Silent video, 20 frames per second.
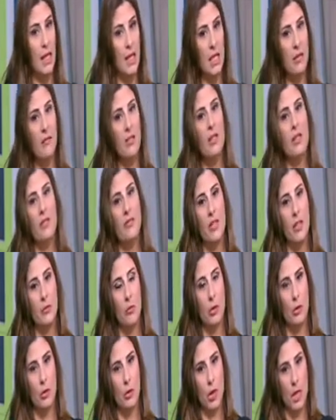Even if they
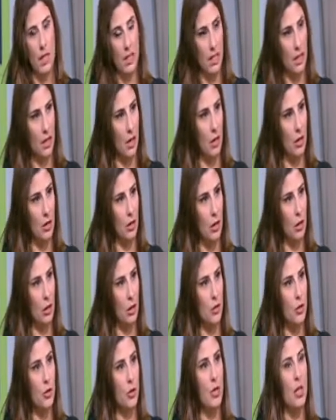were already in
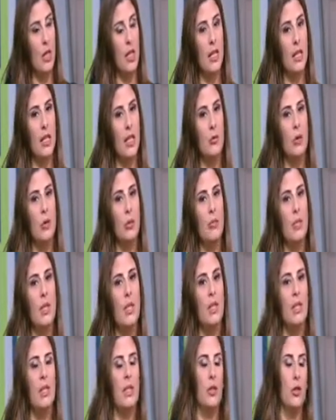agriculture, they will
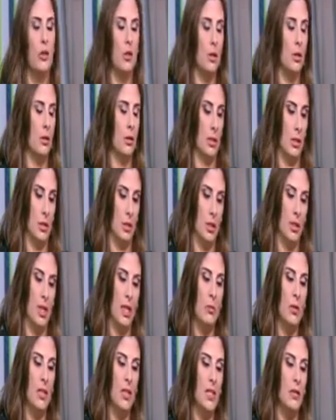
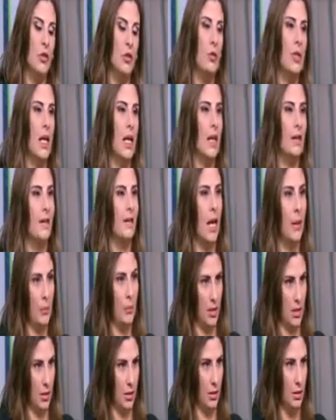need to be
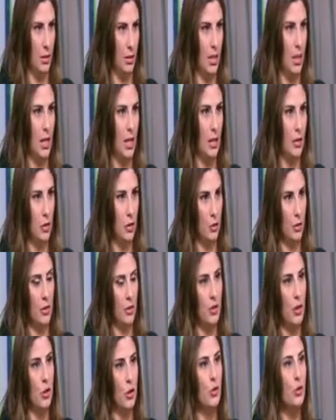adapted to
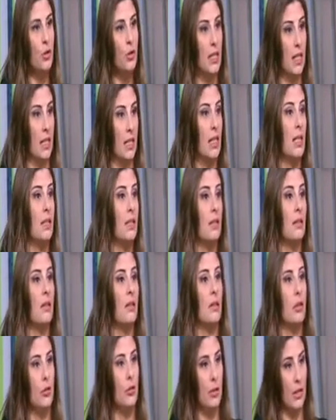the new techniques and
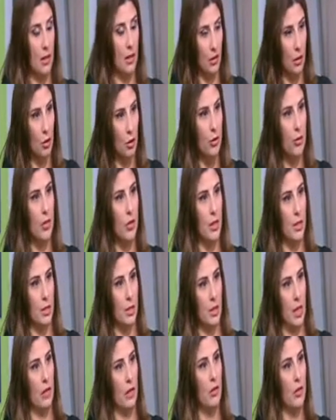the new technologies
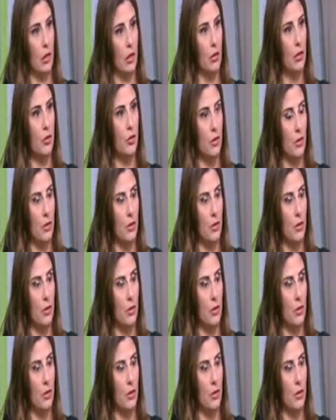in agriculture.